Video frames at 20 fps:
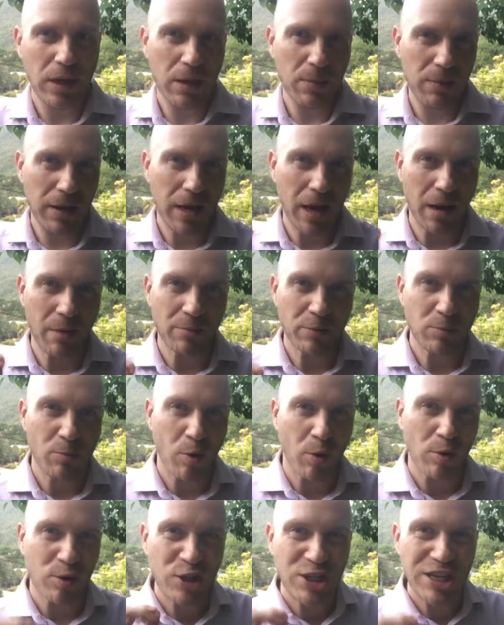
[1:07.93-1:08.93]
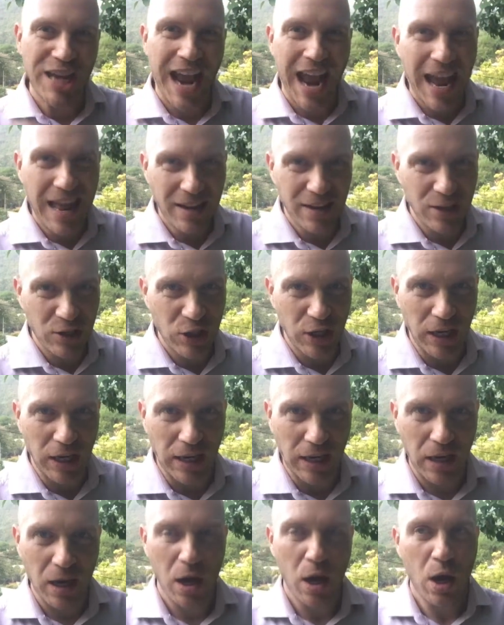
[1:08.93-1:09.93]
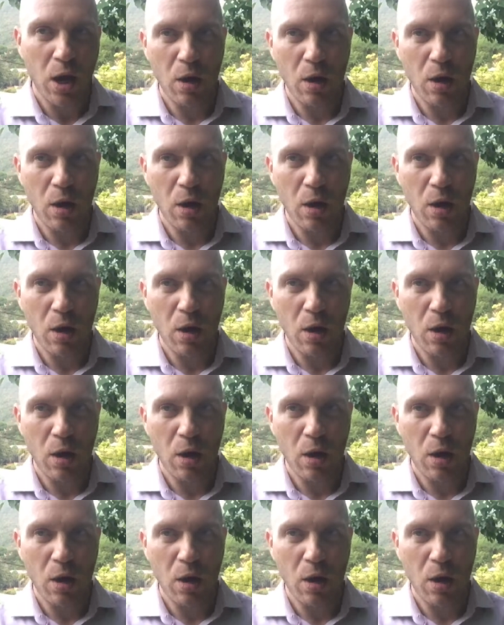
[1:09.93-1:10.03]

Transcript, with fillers: it becomes more challenging